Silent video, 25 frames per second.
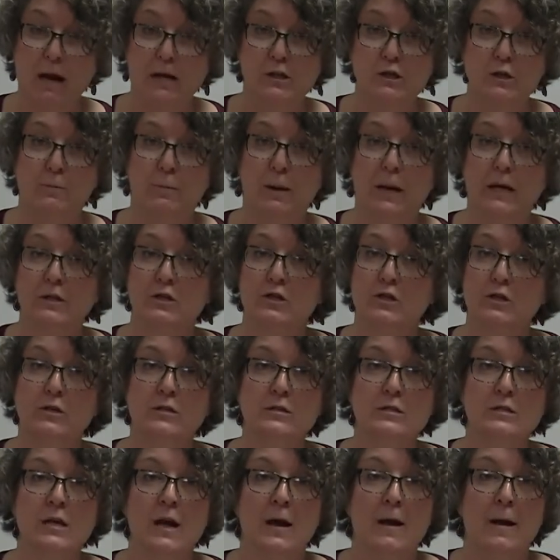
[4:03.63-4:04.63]
paint your
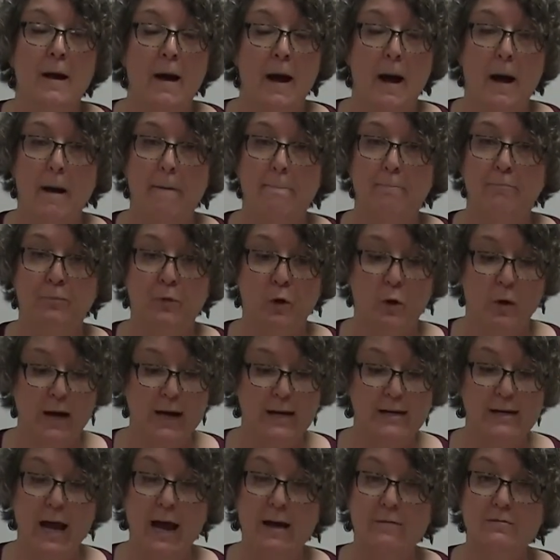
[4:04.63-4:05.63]
pictures, um, go
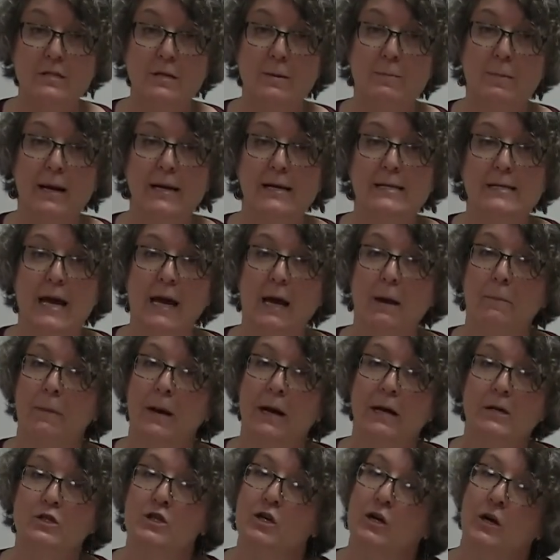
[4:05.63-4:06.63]
ahead and have somebody take a
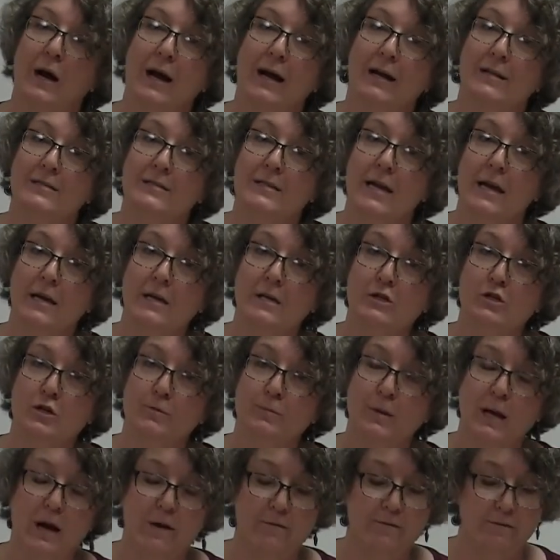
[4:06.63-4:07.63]
picture and send it
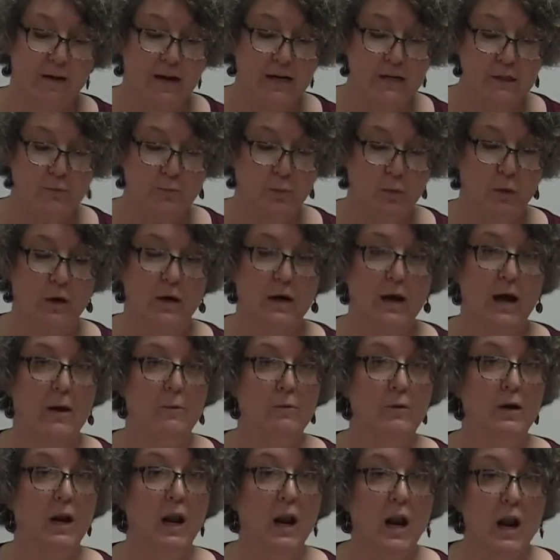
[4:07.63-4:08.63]
to me on Facebook.
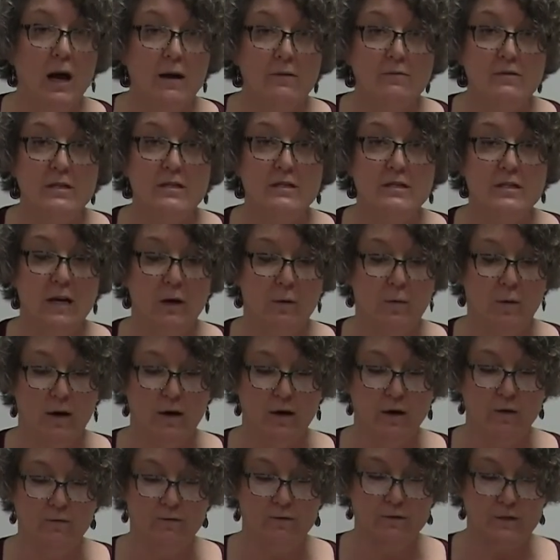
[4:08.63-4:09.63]
I would love to see
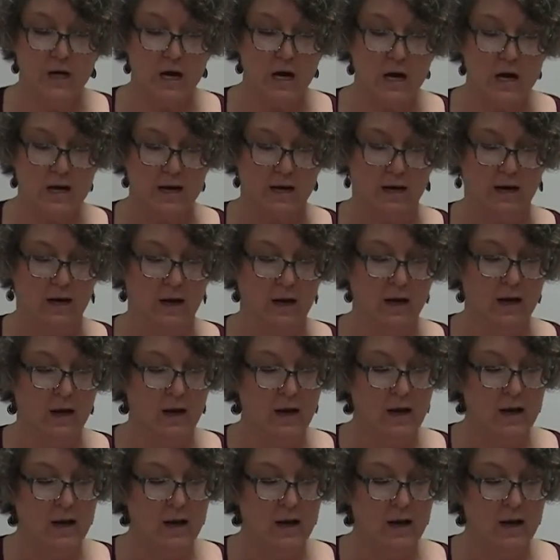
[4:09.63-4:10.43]
what you've done.